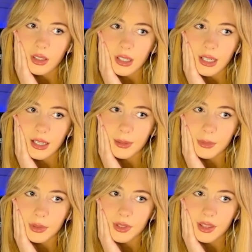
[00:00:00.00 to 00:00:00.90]

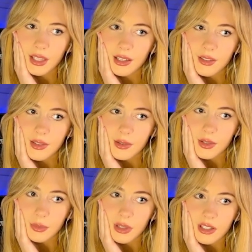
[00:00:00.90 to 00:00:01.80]
Or there's
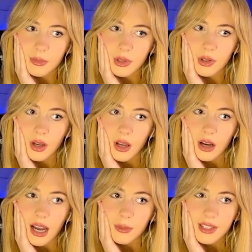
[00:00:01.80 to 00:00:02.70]
also possible.
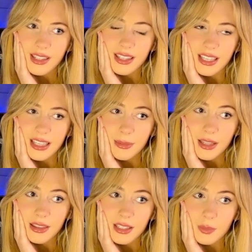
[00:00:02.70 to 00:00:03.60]
I was thinking
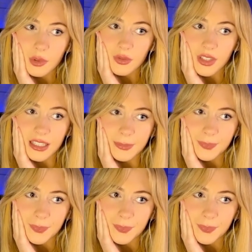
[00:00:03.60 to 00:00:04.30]
about this move here.